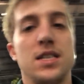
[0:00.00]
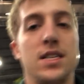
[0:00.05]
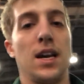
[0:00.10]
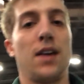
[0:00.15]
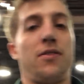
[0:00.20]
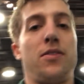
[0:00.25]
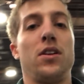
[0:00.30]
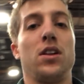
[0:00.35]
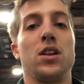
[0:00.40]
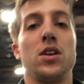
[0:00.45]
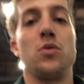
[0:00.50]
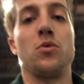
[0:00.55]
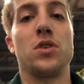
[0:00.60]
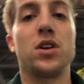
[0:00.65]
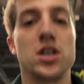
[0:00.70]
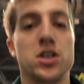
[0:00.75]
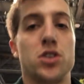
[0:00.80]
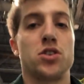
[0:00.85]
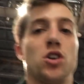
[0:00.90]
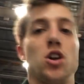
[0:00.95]
definitely
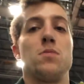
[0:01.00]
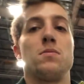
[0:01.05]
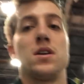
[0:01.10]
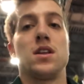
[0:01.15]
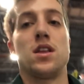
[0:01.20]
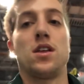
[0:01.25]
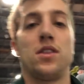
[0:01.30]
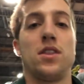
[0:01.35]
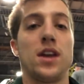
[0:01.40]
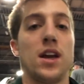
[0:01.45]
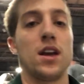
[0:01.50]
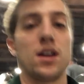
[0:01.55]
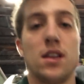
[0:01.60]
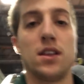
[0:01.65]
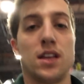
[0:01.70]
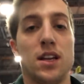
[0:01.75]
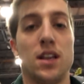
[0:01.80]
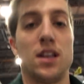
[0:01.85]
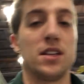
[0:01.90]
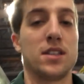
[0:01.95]
reassured me that
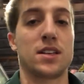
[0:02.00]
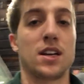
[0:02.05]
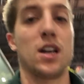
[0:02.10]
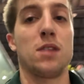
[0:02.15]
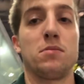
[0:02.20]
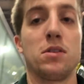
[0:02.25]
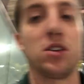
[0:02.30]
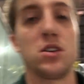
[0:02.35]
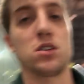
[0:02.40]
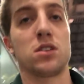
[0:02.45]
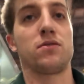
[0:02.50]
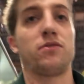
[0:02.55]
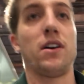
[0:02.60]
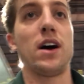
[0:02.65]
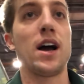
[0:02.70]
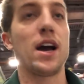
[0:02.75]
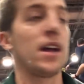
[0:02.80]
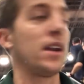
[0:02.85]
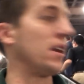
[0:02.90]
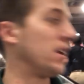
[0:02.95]
it's going to be just
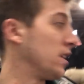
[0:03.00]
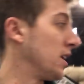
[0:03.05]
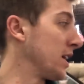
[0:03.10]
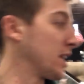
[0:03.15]
fine.